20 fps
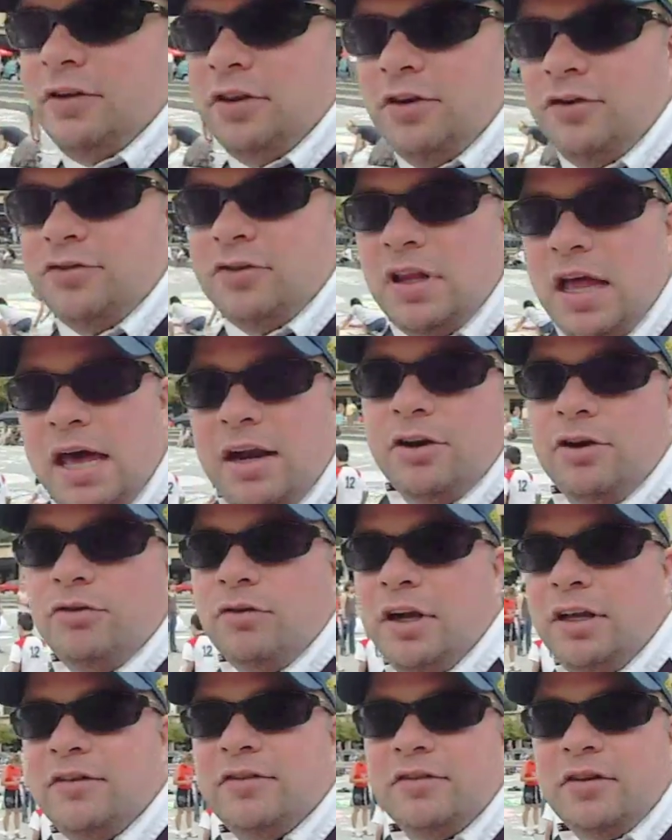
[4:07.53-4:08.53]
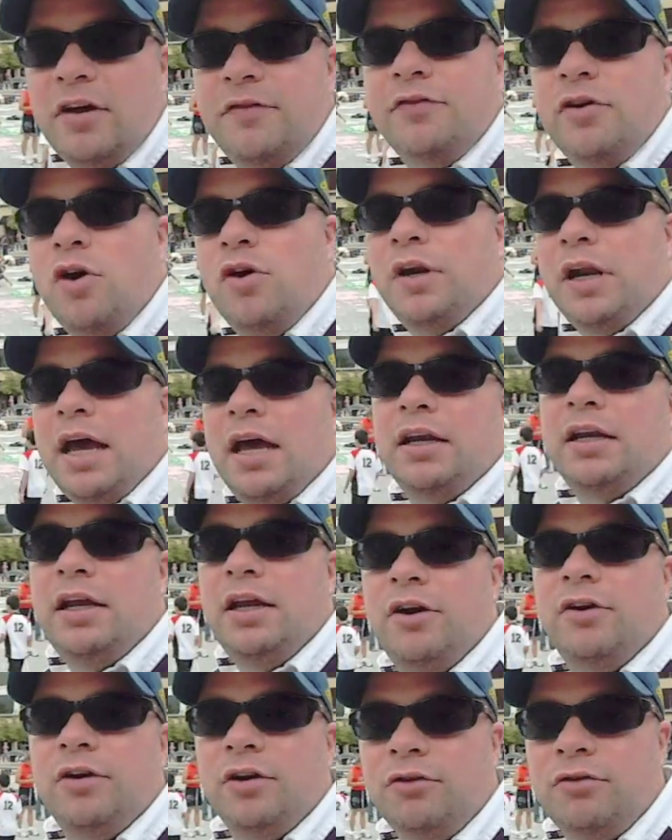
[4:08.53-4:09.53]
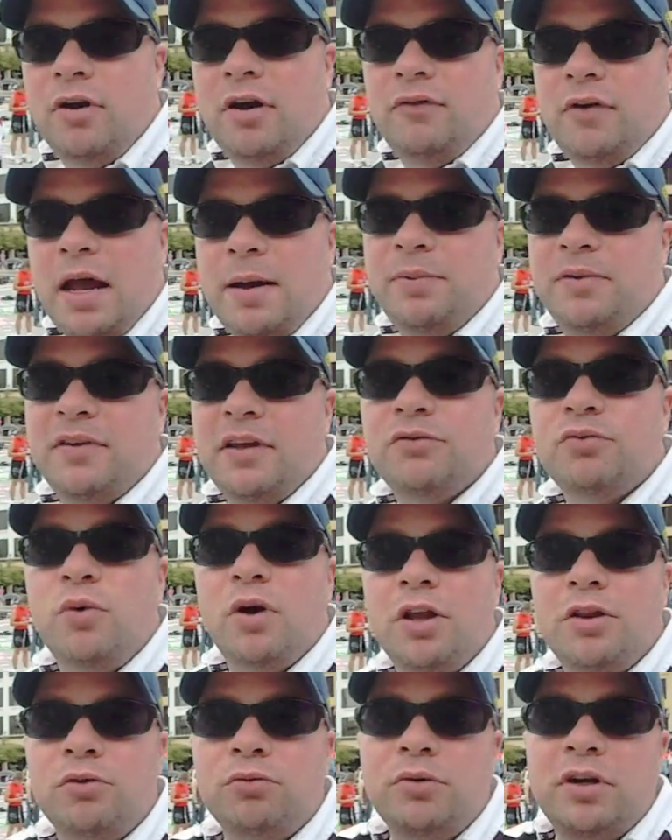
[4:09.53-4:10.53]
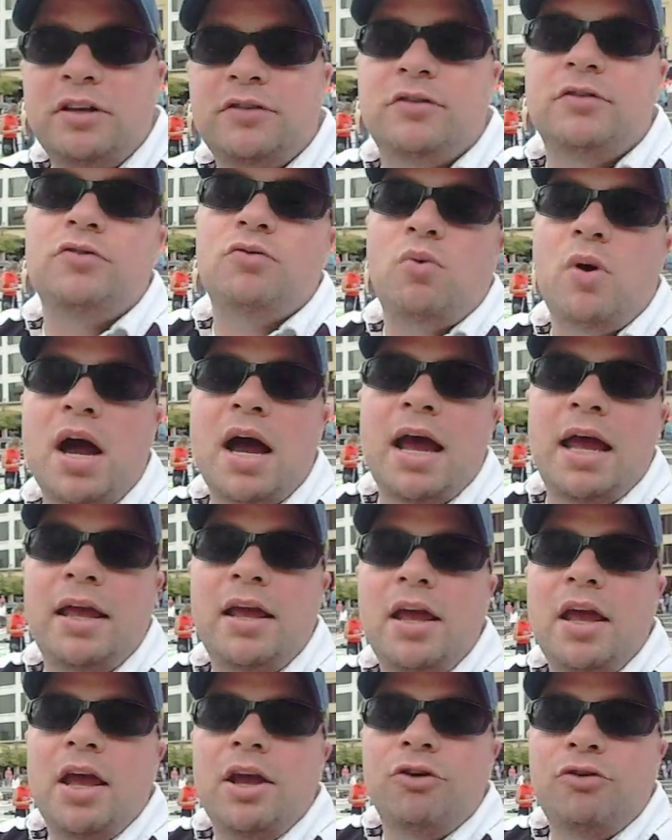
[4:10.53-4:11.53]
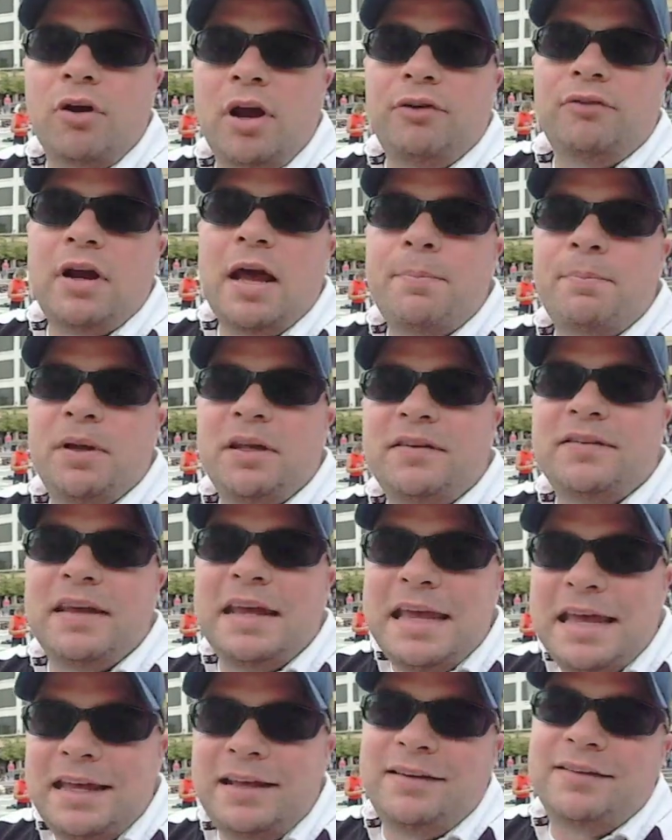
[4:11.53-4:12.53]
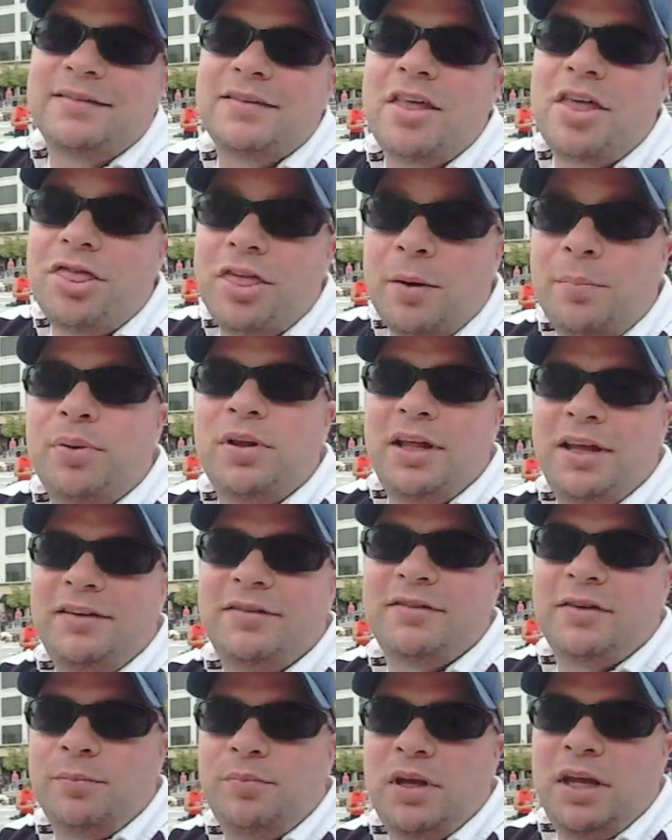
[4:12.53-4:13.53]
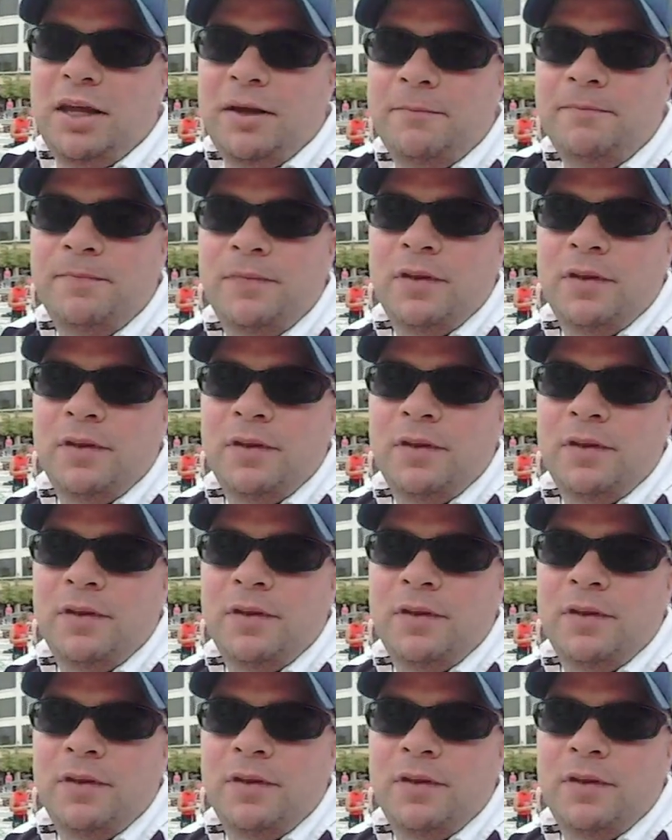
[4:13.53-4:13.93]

And there's a lot of great stuff going on here in Grand Rapids. That's one of the reasons why Grand Rapids is the place to be.